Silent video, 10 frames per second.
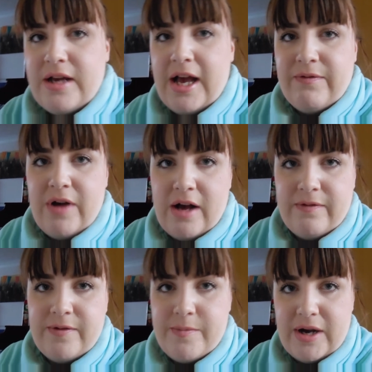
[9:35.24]
have
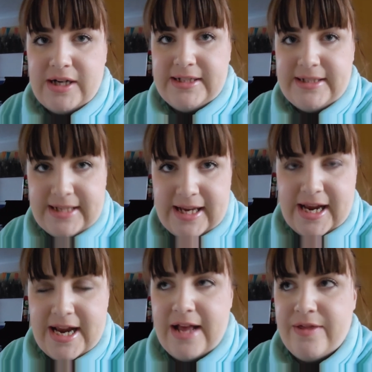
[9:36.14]
half for my
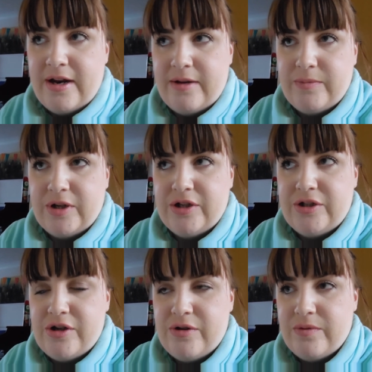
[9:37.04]
tea, and then I'm going to
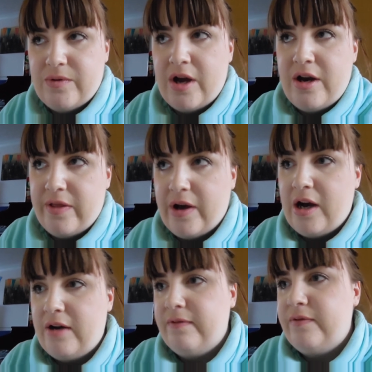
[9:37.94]
do another
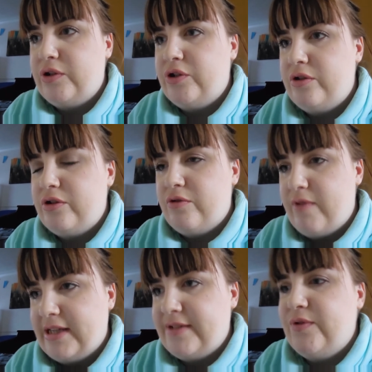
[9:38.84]
half for the
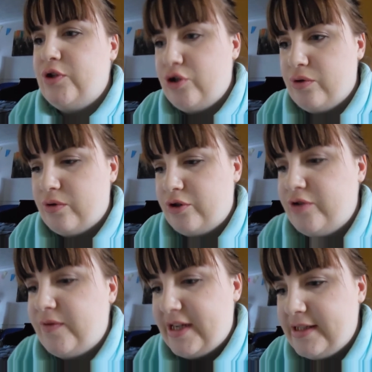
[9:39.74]
rest for
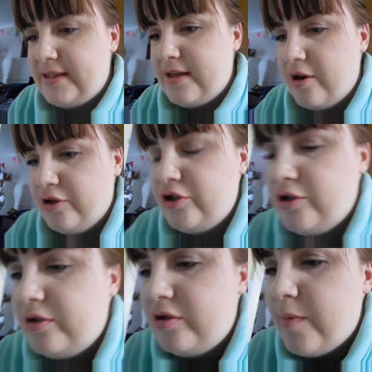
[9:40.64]
George for his lunch
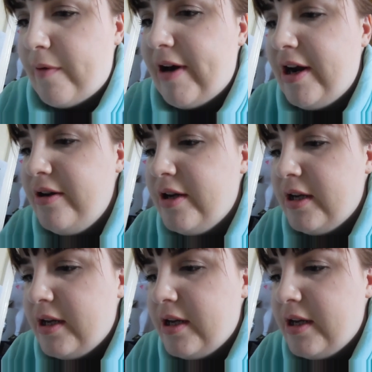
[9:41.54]
tomorrow.